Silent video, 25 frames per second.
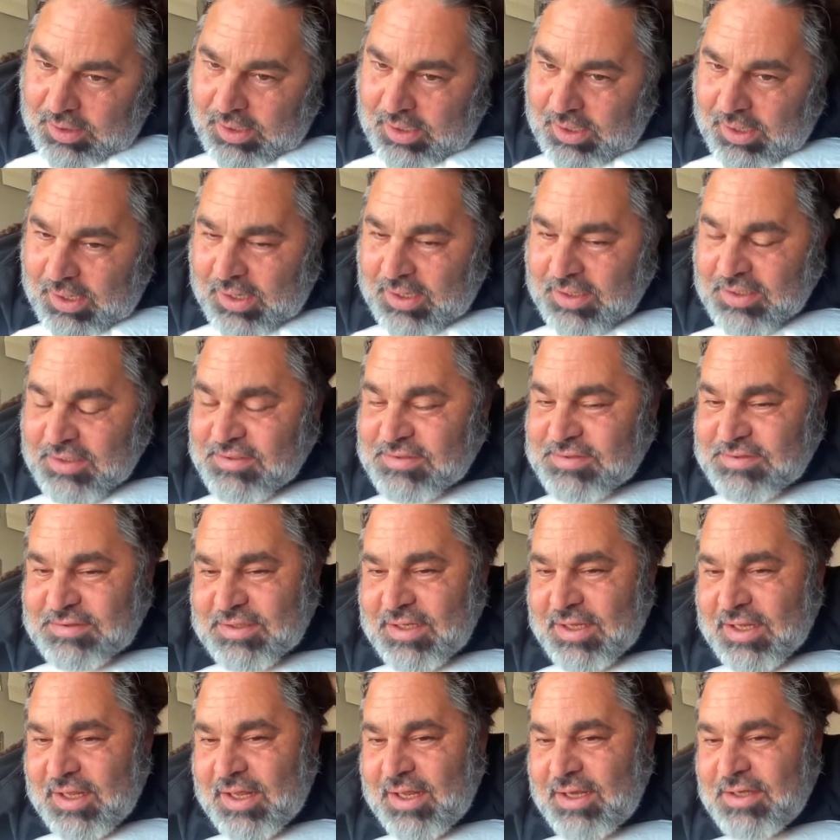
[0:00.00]
And he
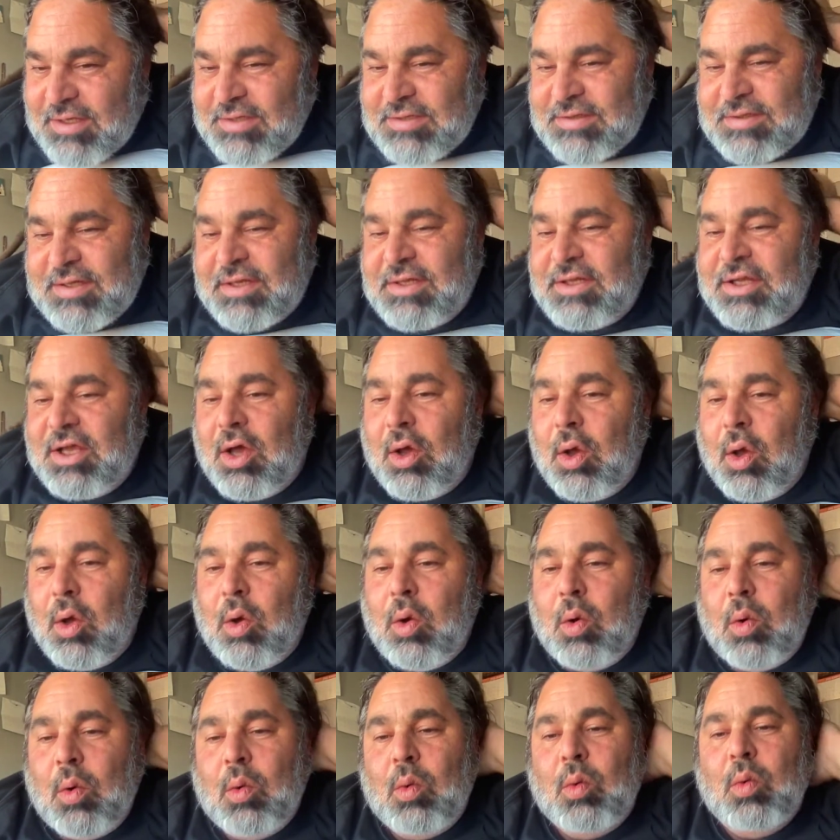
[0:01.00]
said,
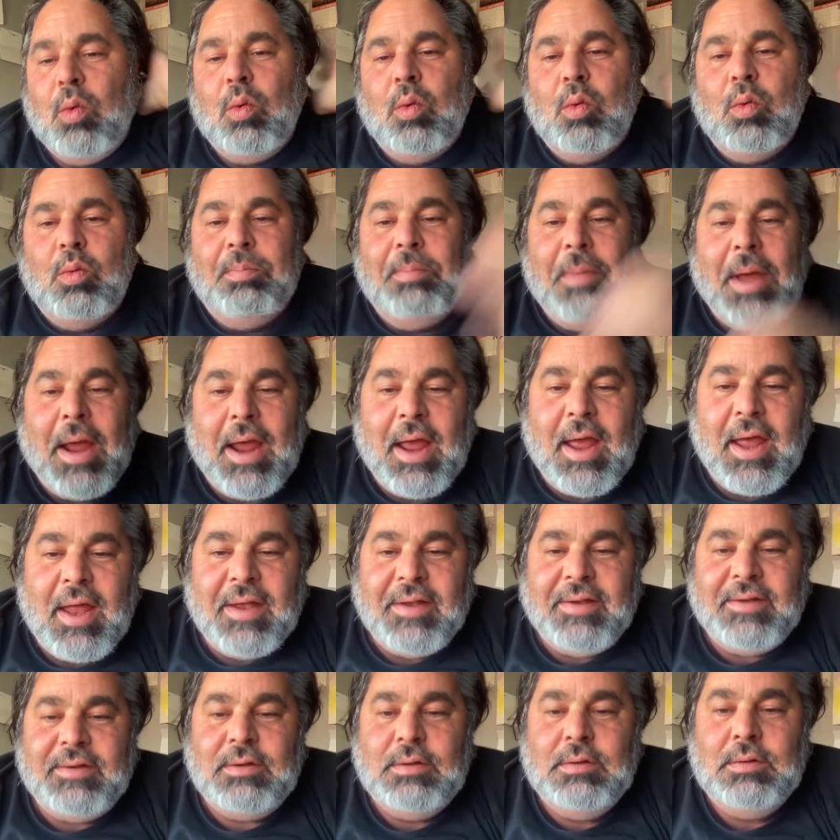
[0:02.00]
yo,
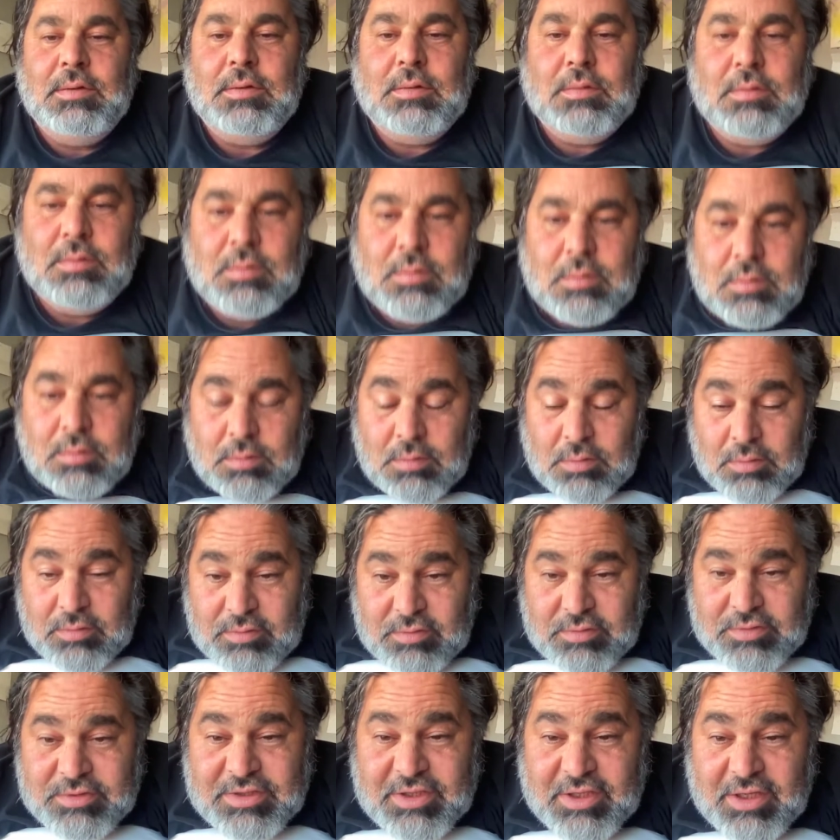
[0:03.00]
man,
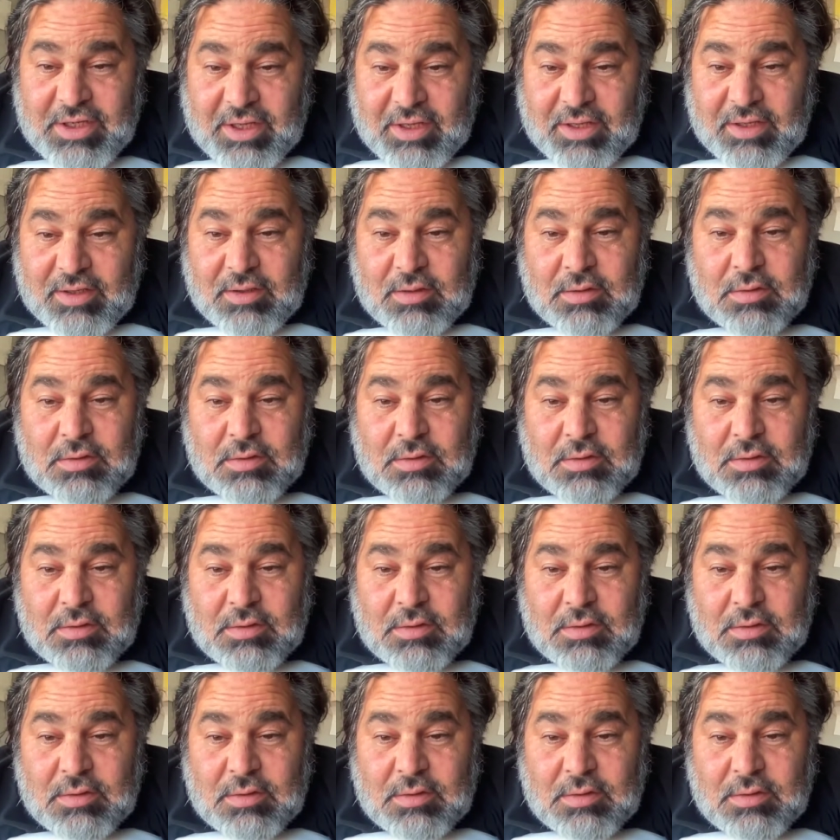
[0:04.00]
dig it.